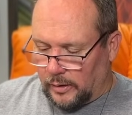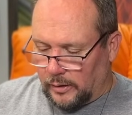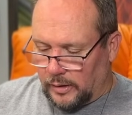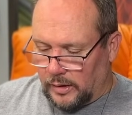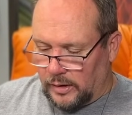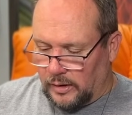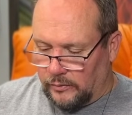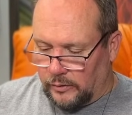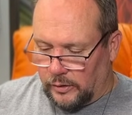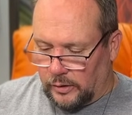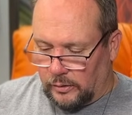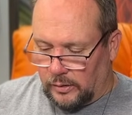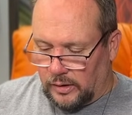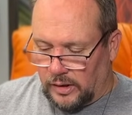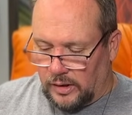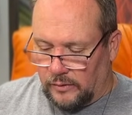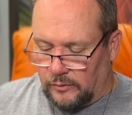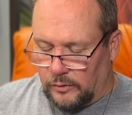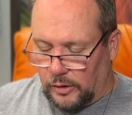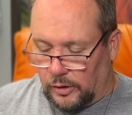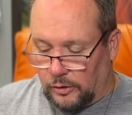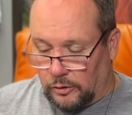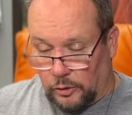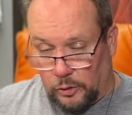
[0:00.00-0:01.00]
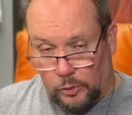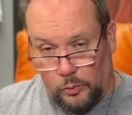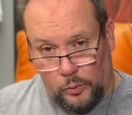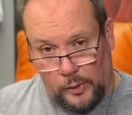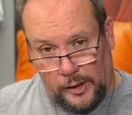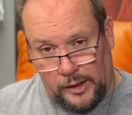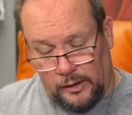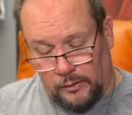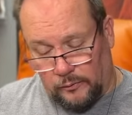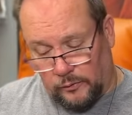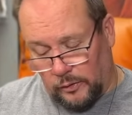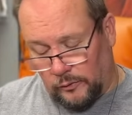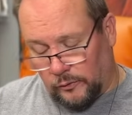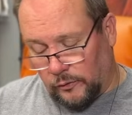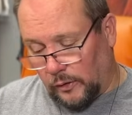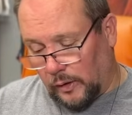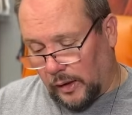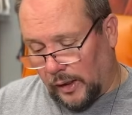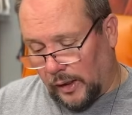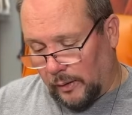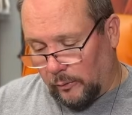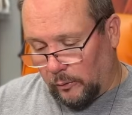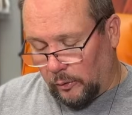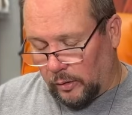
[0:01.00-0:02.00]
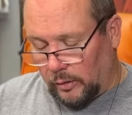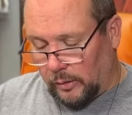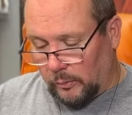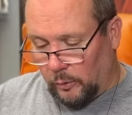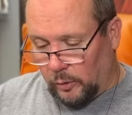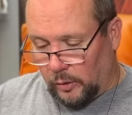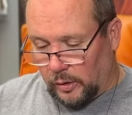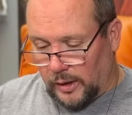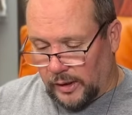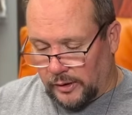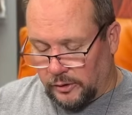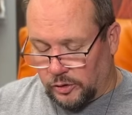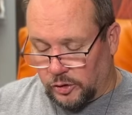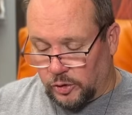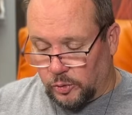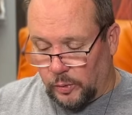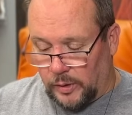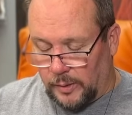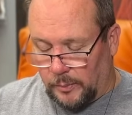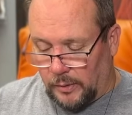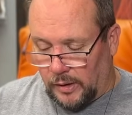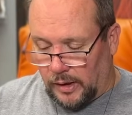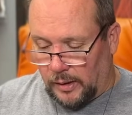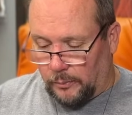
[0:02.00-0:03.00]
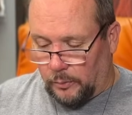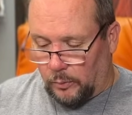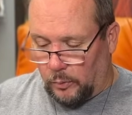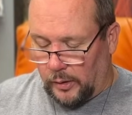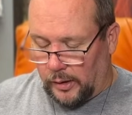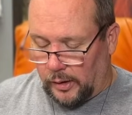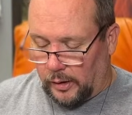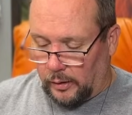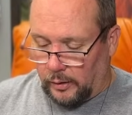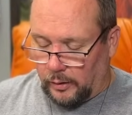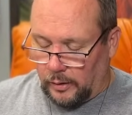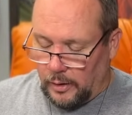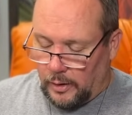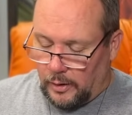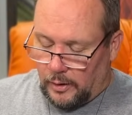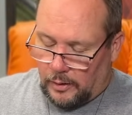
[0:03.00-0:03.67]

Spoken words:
even under the weight of the fly will kind of sweep up, where